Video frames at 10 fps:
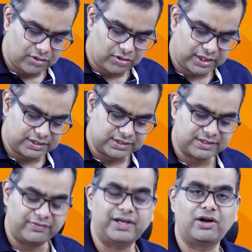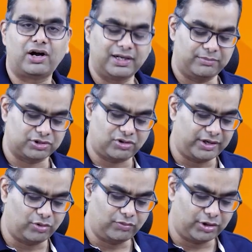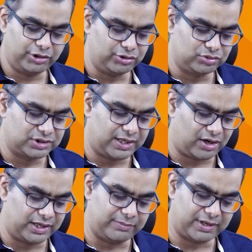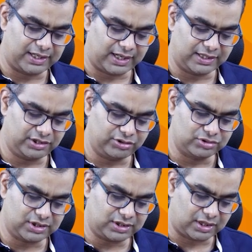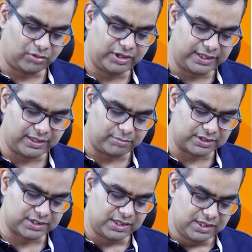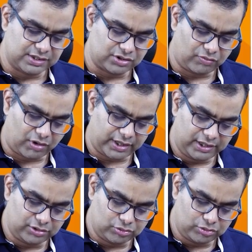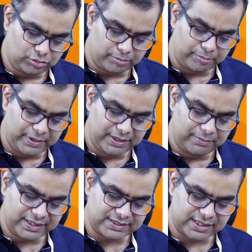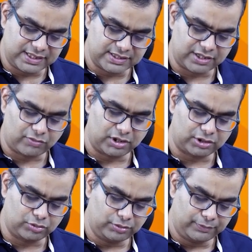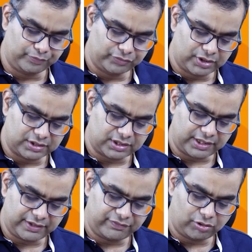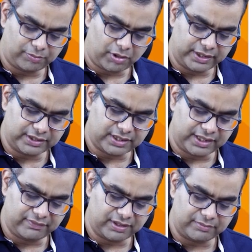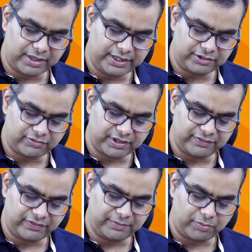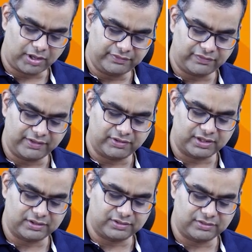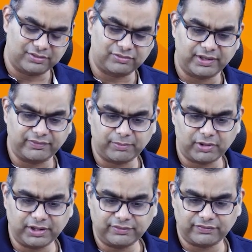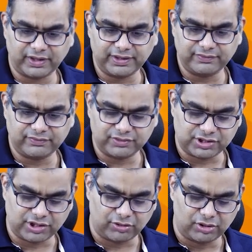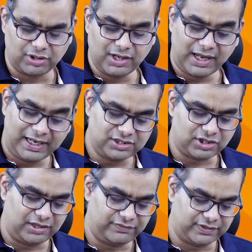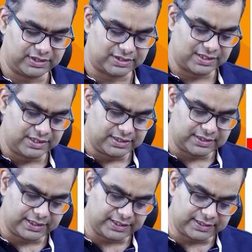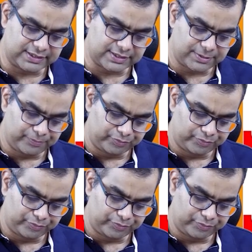Okay, this is a very odd number. So I don't want to use that odd number. I'll rather use a rounded numbers. So what I'll do, B by C is equal to 34.31 by 25.51, 25.50. I'll solve for this. That is